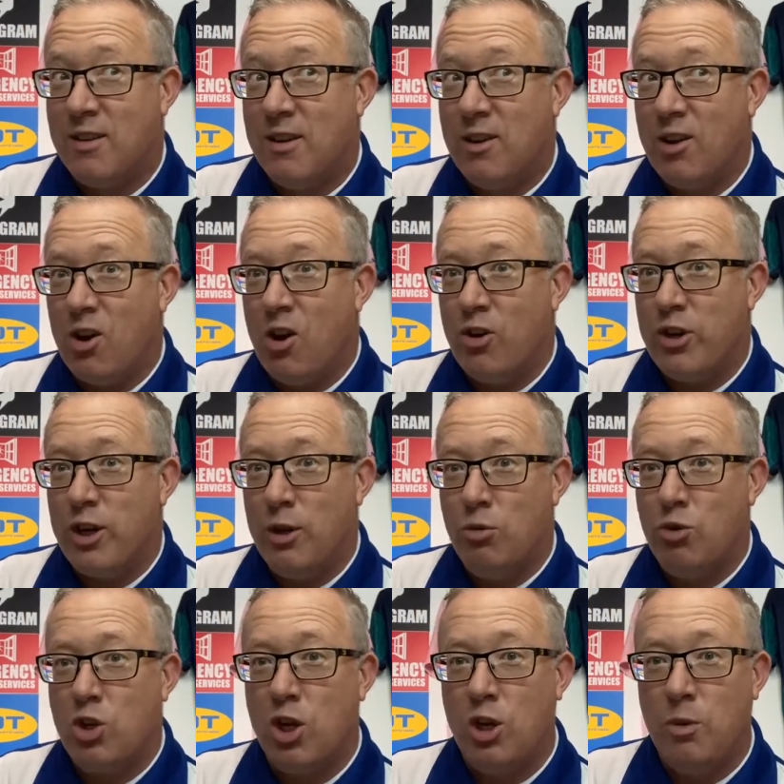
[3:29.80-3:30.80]
on
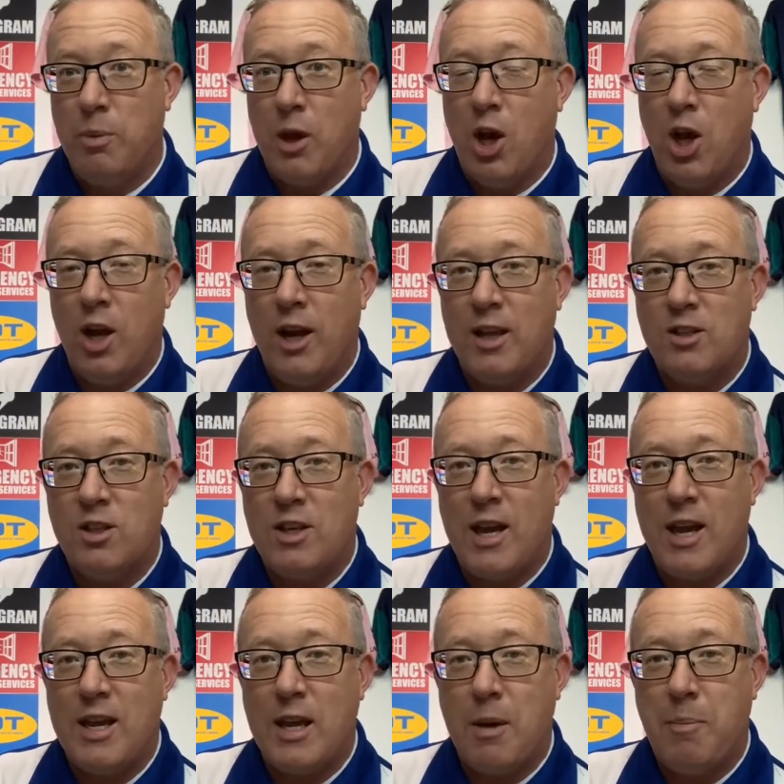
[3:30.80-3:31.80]
YouTube earlier
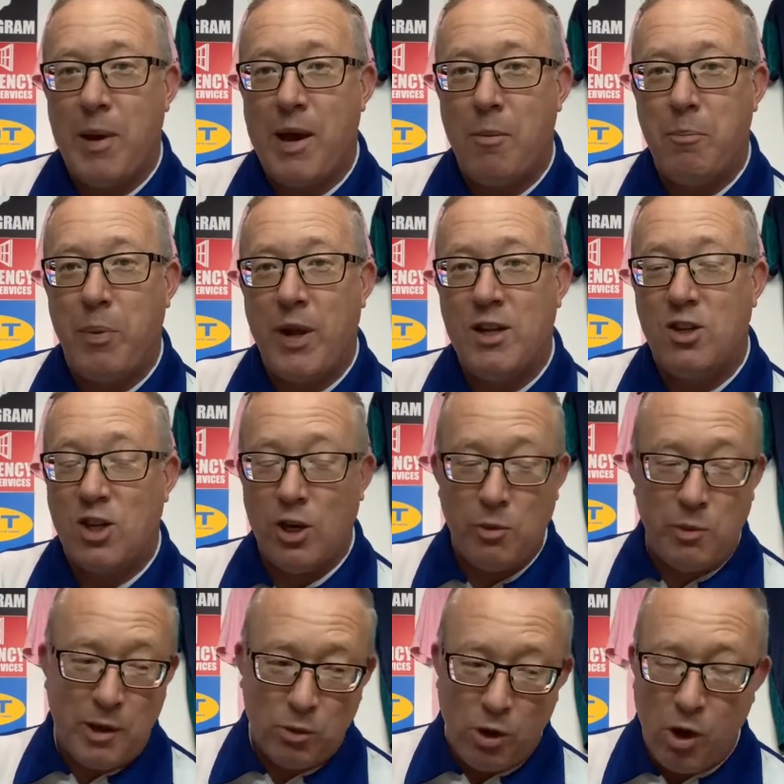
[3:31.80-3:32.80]
today about Ben
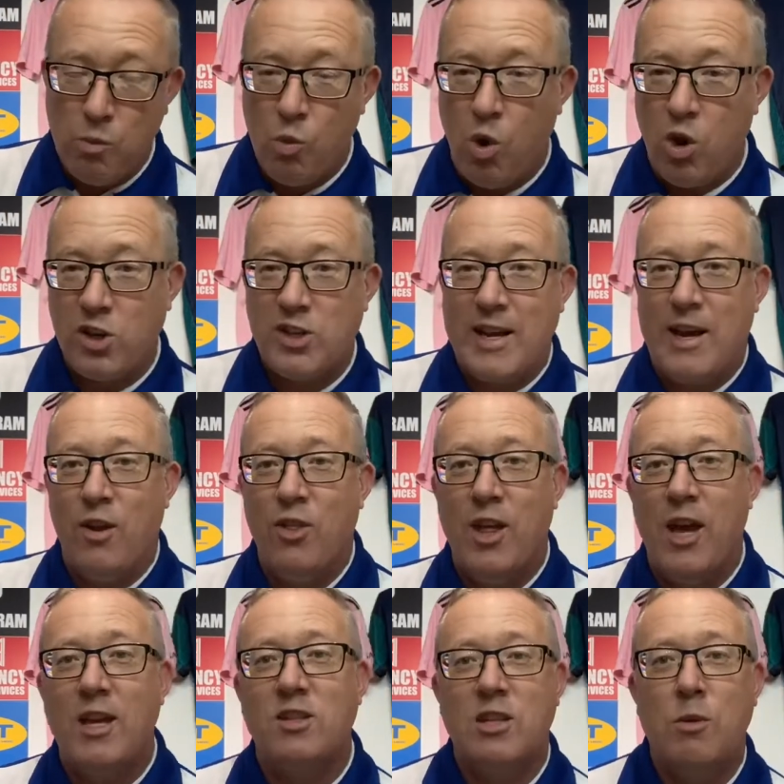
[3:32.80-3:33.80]
Chilwell. Go and watch that on
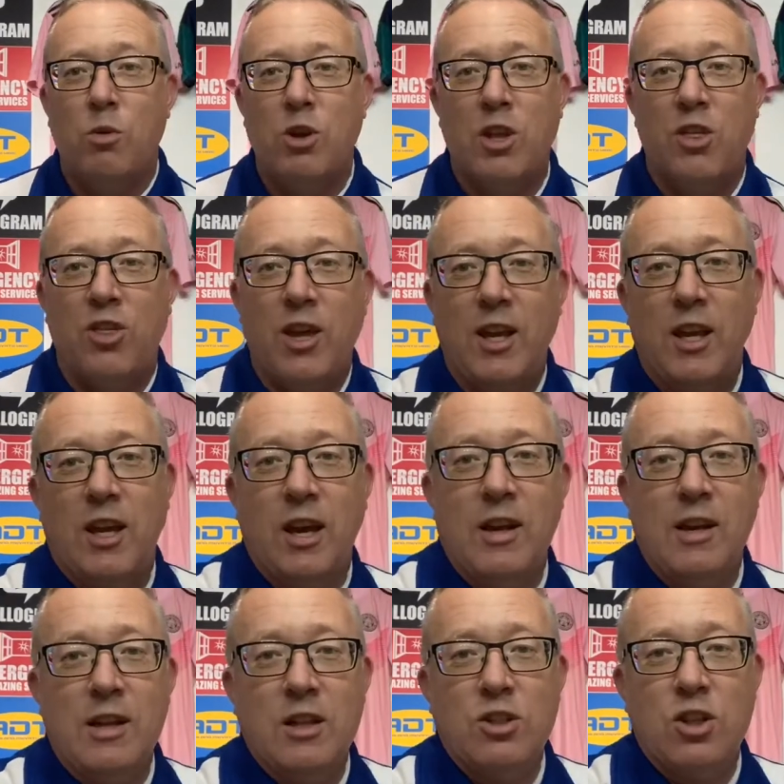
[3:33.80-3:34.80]
there. See what you think
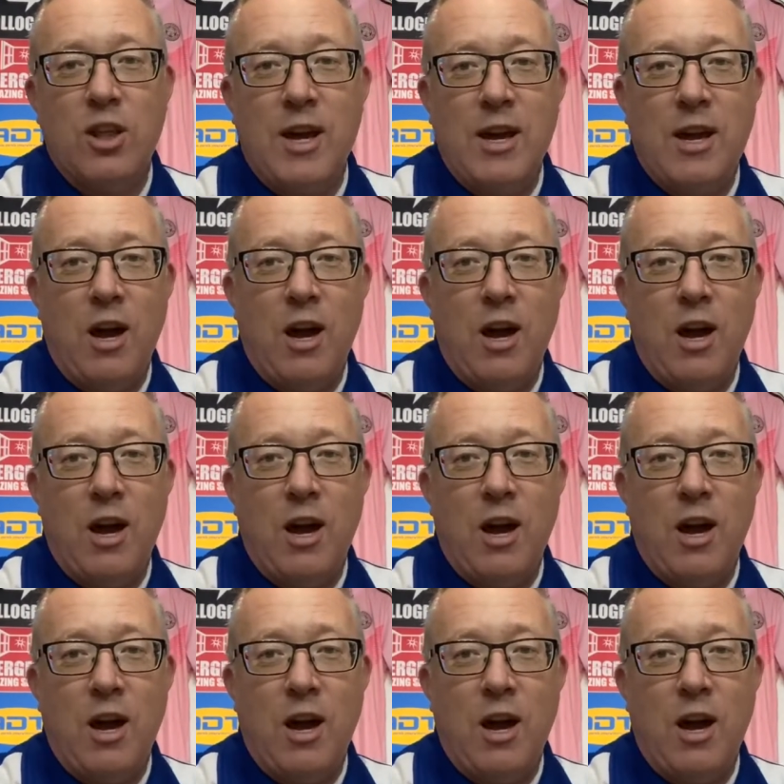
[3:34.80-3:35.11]
to that.